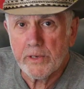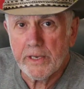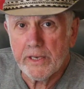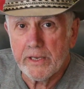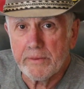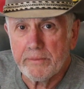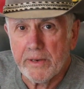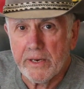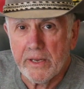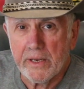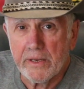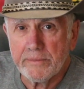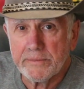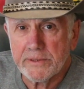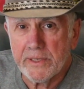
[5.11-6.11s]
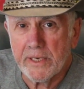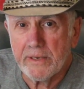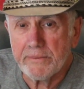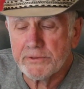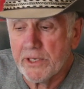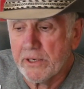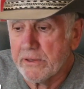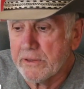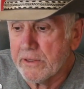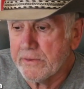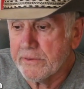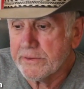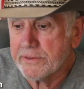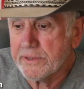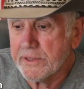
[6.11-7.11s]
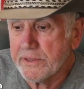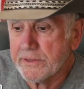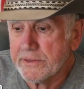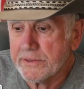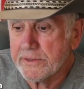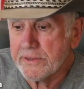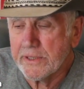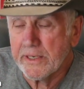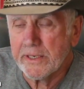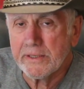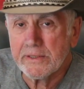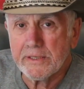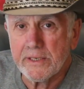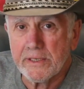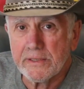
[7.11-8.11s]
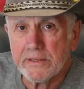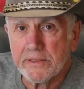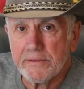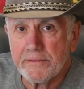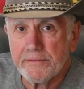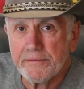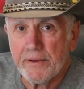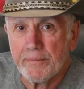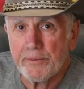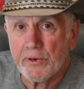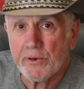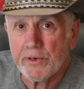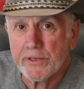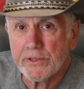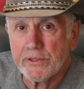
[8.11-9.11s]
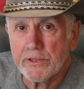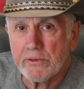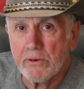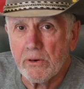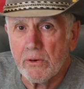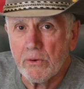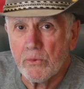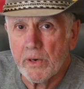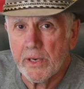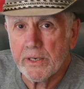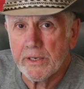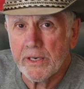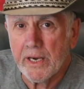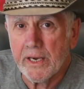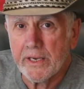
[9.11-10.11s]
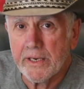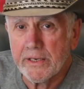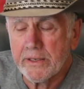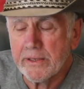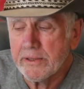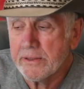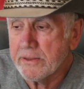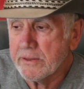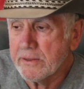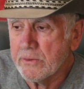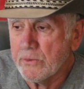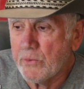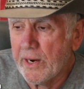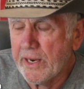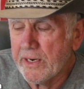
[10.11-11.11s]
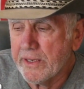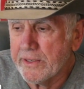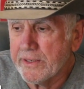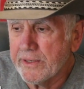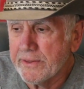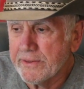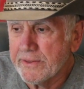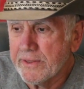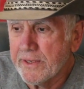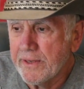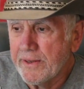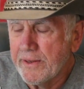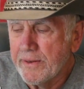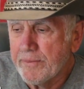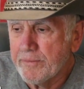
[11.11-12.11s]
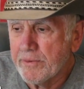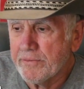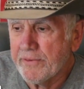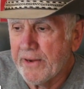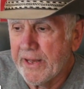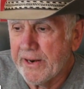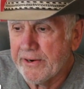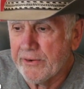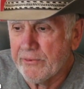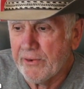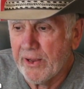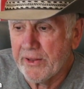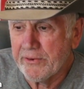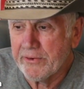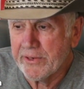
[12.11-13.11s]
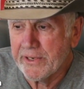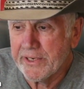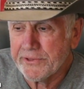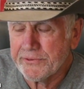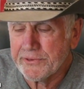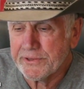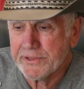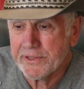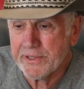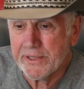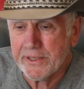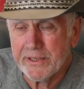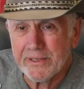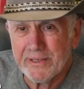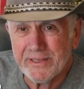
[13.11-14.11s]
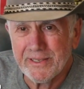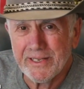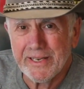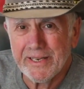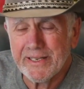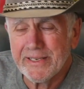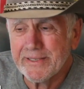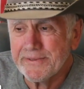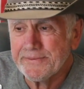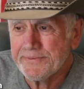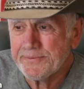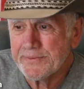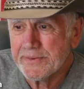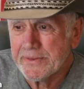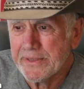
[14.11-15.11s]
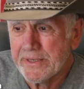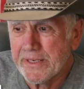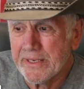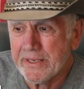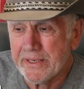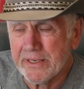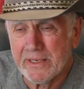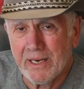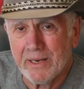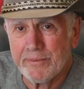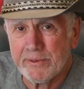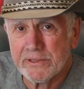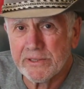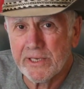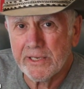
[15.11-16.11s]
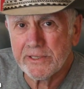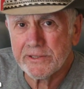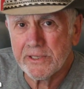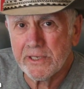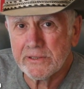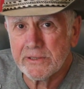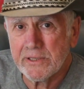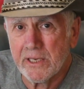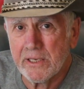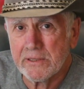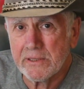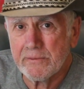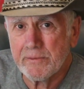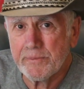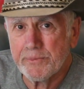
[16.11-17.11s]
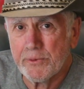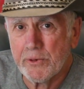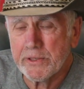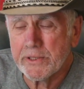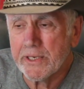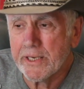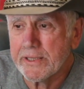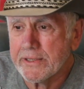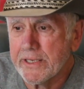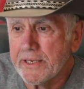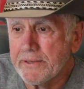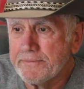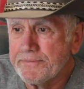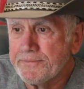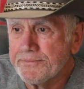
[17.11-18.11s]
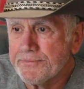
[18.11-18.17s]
again, my name's Gabe Zolna. This is the 18th of February, 2019. Wiley provided a rather interesting link in the comment section on ZolnaReport.com.